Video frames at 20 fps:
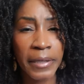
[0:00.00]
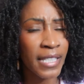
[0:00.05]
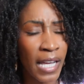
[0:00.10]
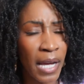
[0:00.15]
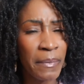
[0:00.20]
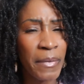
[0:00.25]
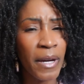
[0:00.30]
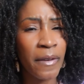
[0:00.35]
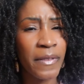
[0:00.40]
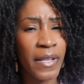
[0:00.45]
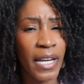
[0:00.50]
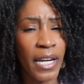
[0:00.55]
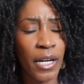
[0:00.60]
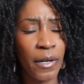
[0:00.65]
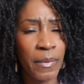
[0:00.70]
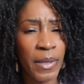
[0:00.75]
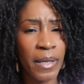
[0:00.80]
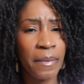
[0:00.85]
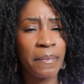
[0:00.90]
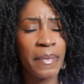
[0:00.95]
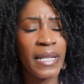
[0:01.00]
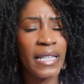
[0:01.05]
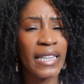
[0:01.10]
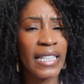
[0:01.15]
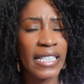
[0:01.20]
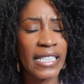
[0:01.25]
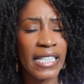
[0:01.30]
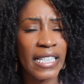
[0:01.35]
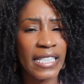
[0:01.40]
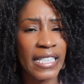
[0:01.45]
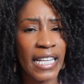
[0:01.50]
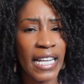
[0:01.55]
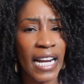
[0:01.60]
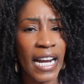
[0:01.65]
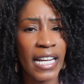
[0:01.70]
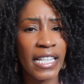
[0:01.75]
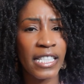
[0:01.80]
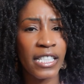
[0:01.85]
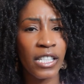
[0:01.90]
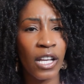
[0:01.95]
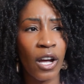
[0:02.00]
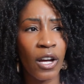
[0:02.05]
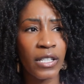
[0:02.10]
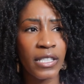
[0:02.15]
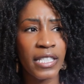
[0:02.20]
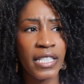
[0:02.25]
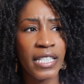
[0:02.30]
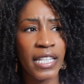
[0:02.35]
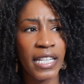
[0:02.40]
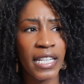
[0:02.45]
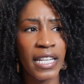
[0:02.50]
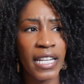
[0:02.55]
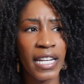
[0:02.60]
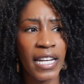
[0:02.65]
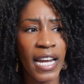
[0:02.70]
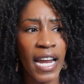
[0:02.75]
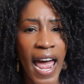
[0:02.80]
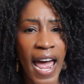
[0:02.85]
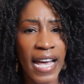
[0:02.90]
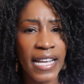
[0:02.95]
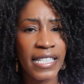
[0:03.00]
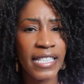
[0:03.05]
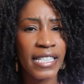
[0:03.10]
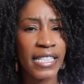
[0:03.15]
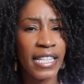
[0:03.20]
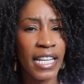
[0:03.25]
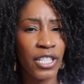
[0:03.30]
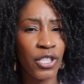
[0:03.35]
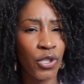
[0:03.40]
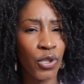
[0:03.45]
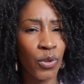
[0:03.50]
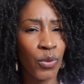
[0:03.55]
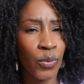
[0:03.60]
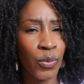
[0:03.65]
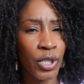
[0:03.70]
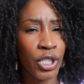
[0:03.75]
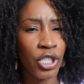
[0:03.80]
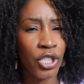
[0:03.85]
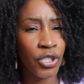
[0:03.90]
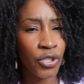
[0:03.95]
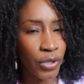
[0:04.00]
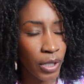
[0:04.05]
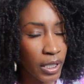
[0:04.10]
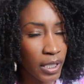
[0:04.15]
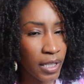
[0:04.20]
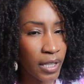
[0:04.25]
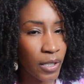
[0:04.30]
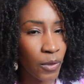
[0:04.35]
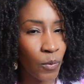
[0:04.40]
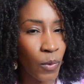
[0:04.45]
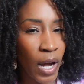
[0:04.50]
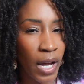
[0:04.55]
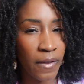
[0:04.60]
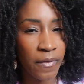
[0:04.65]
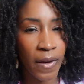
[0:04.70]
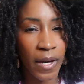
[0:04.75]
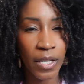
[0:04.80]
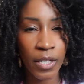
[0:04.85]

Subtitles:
Some of the Airbnb listings that I saw did ask that you restrict the Wi-Fi